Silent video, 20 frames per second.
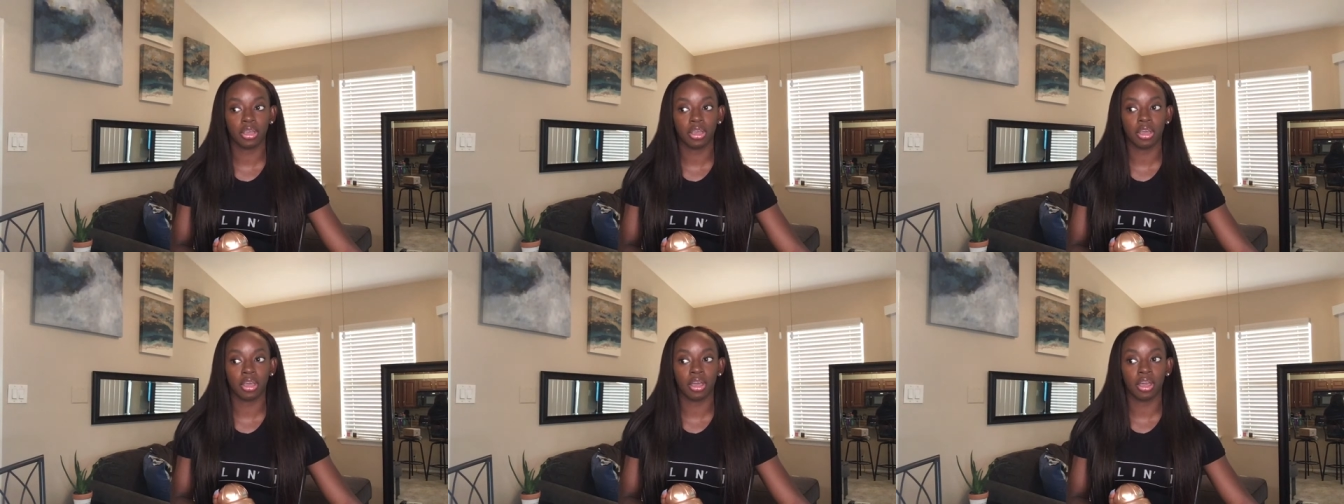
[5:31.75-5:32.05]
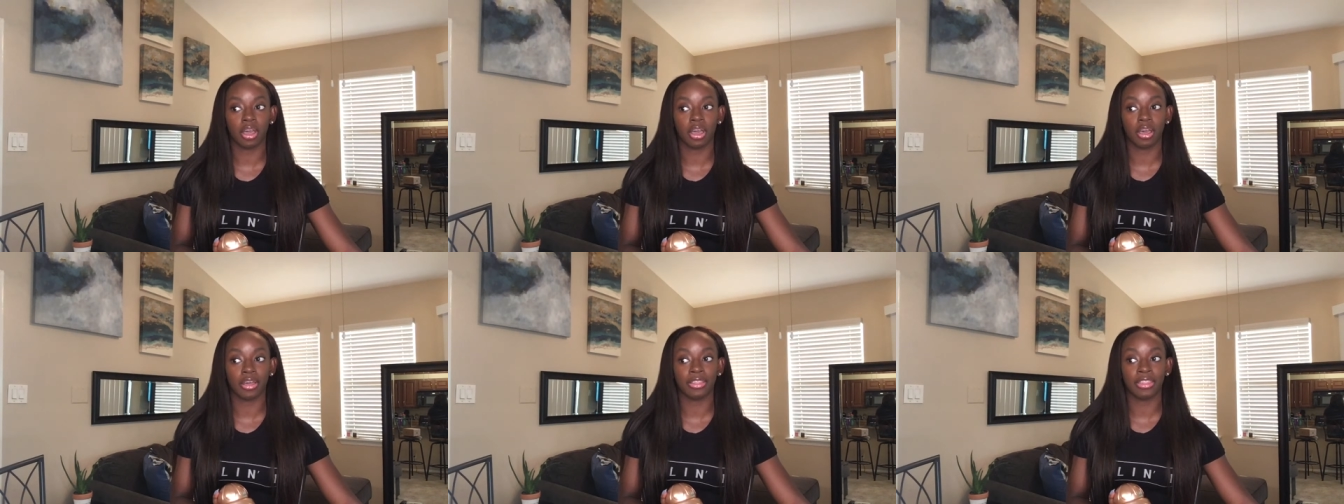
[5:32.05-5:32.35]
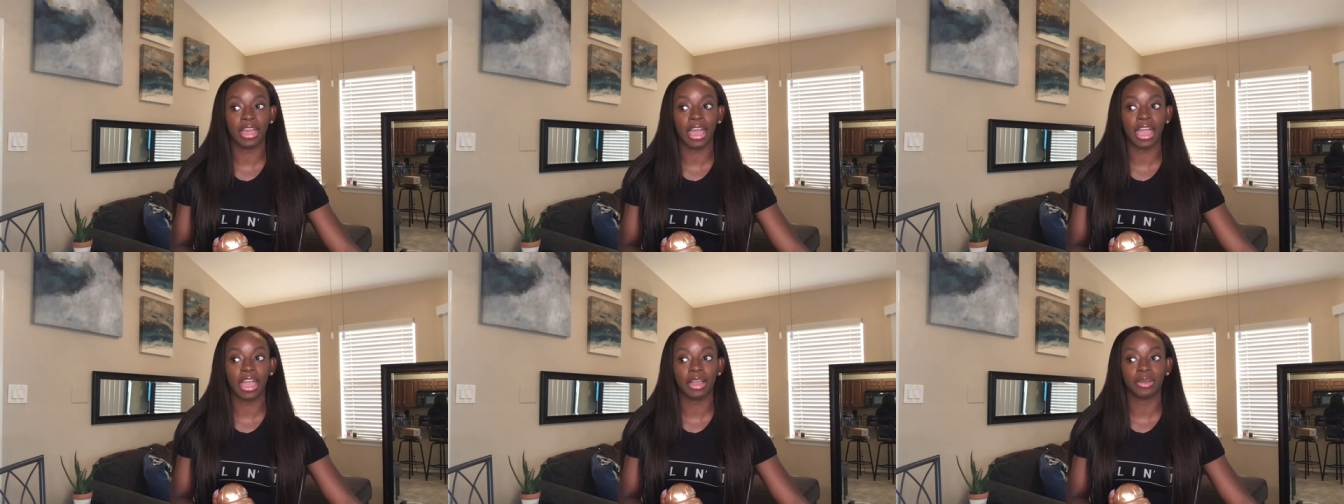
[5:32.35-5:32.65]

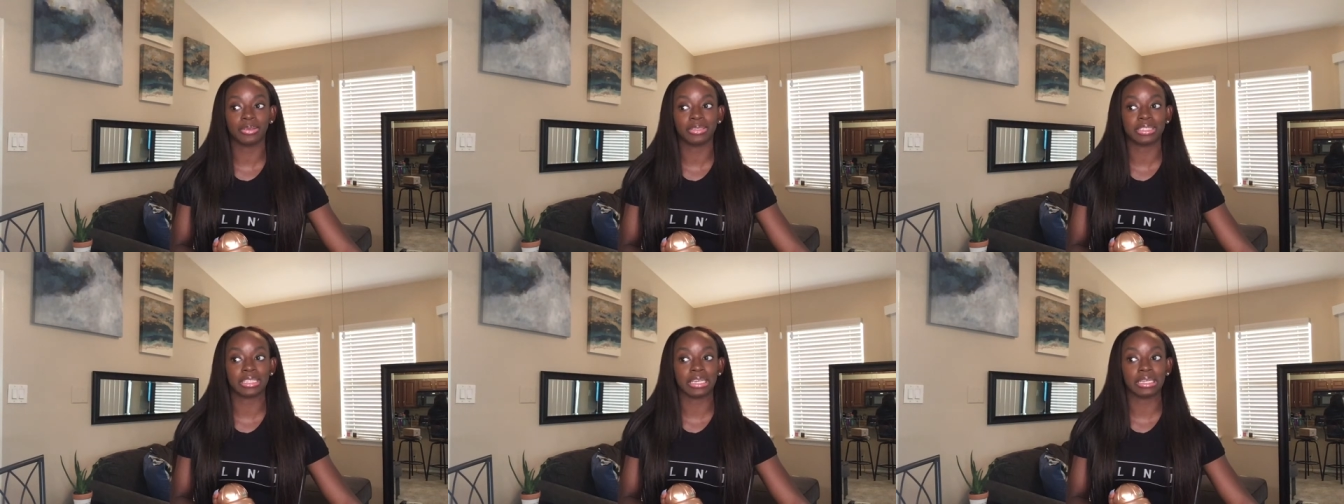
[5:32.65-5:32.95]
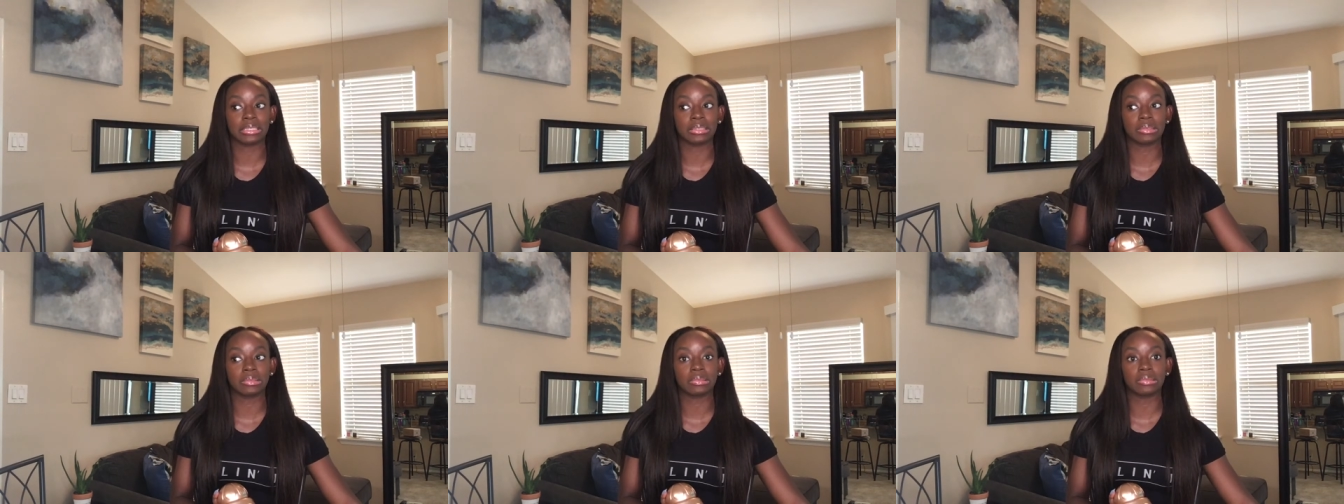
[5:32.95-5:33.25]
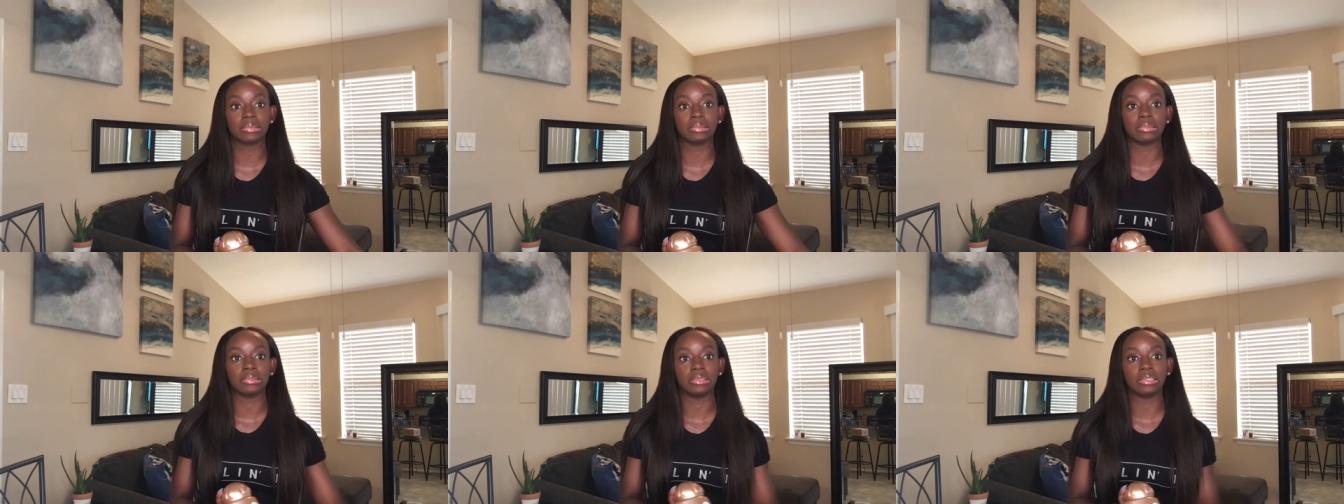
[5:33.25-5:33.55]
That I was like,
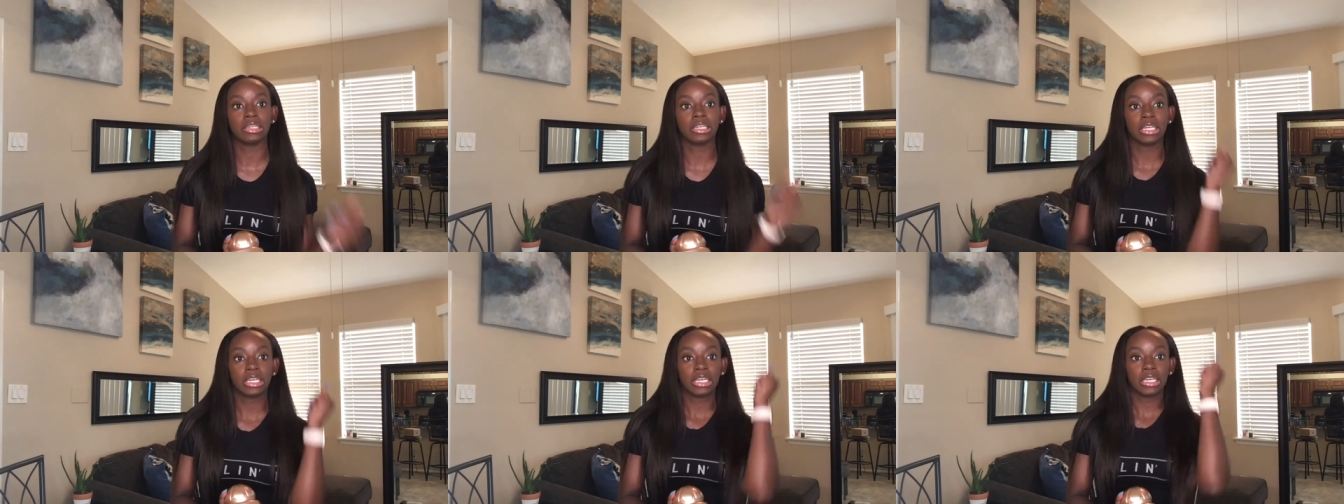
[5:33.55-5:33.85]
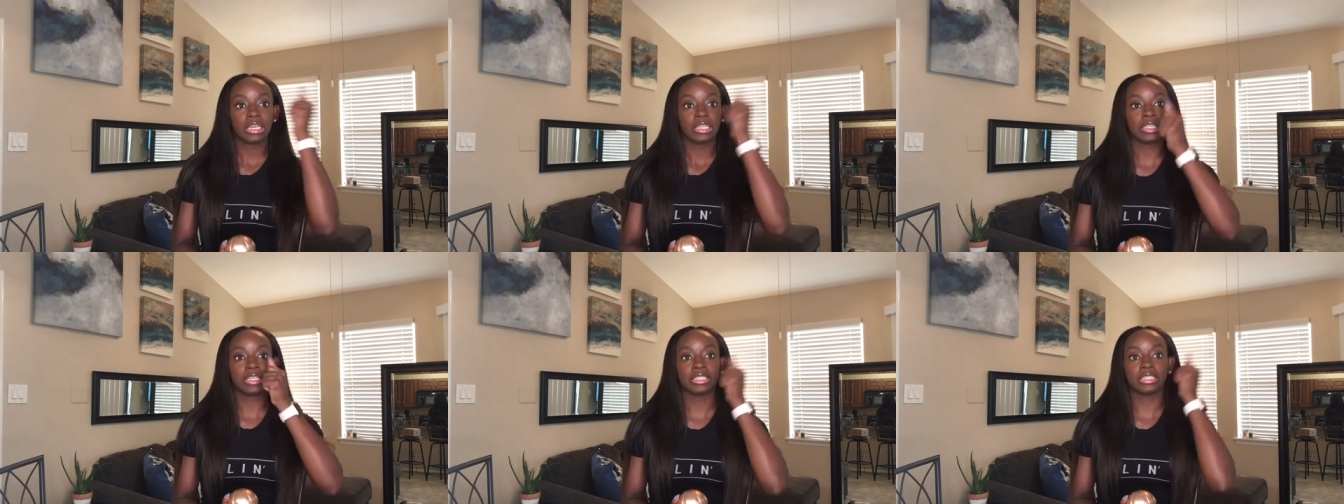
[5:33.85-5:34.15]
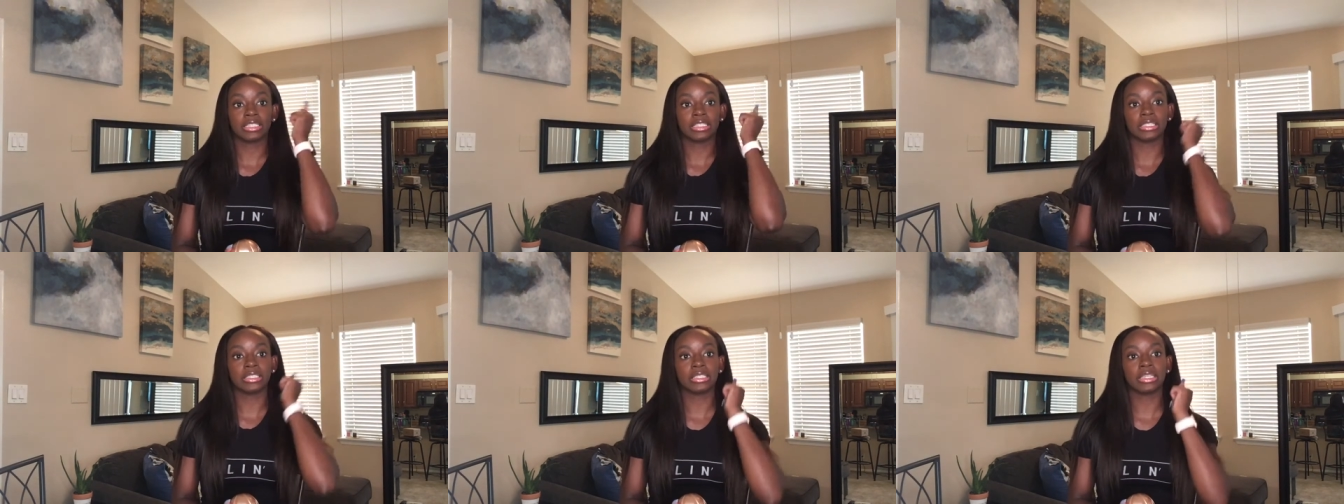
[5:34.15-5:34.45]
ooh, this
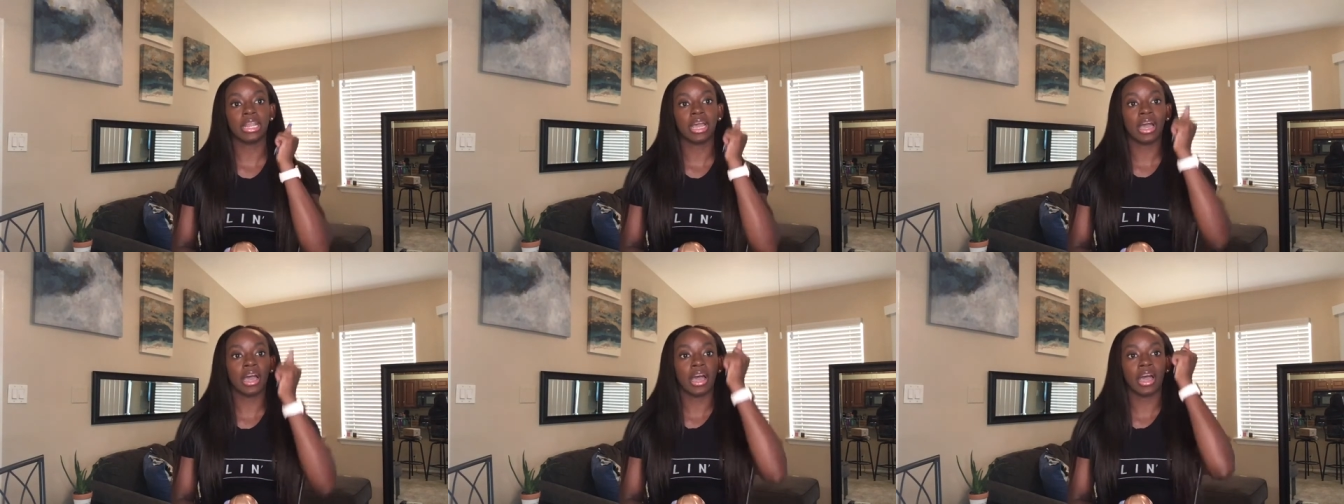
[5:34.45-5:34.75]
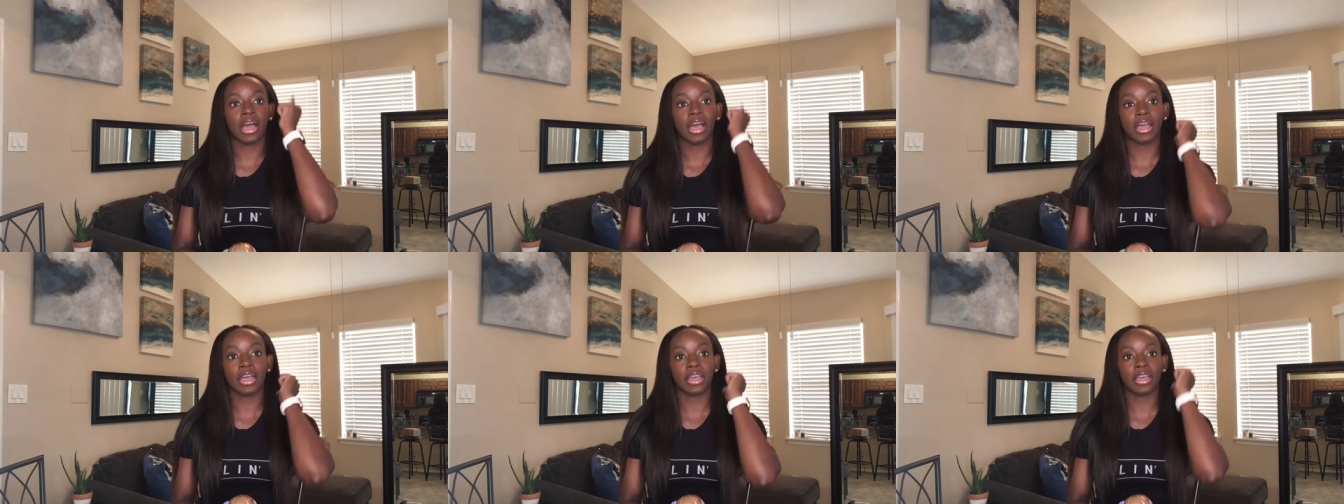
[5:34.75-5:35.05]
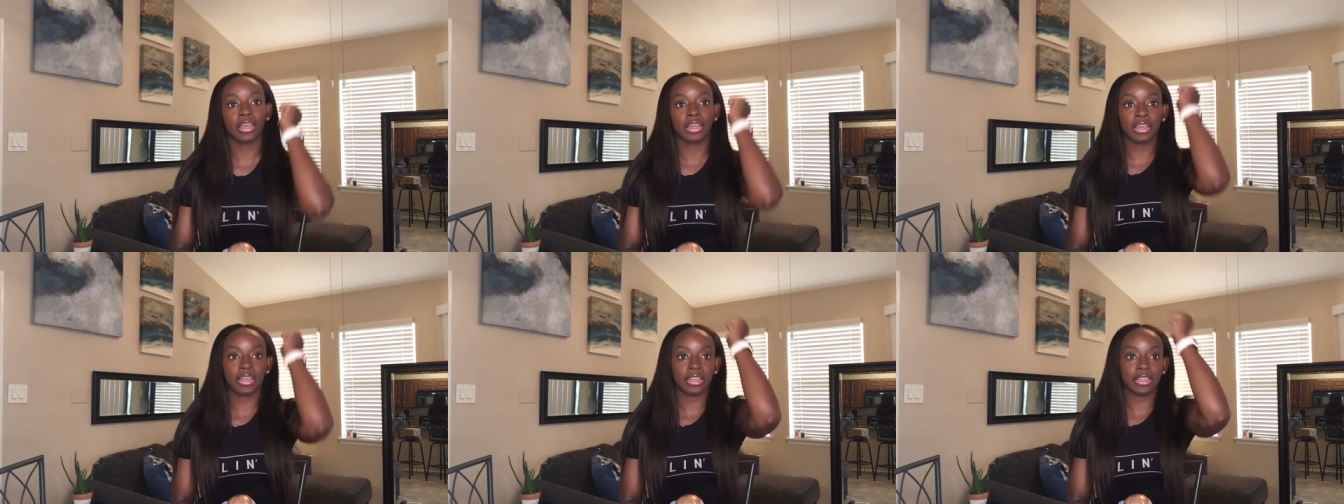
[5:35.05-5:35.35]
is
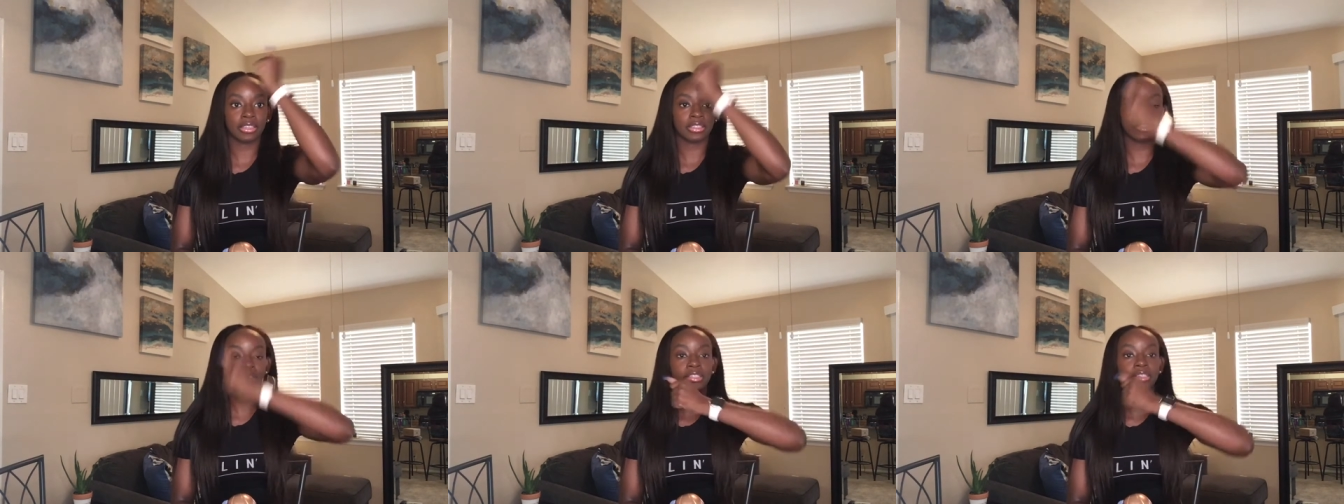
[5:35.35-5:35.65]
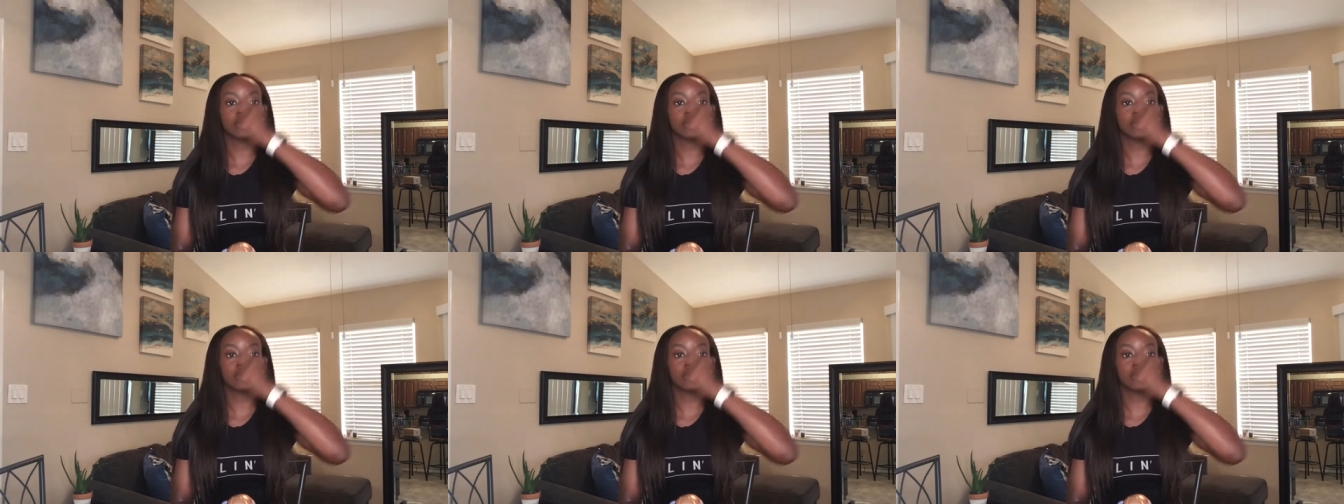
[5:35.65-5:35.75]
not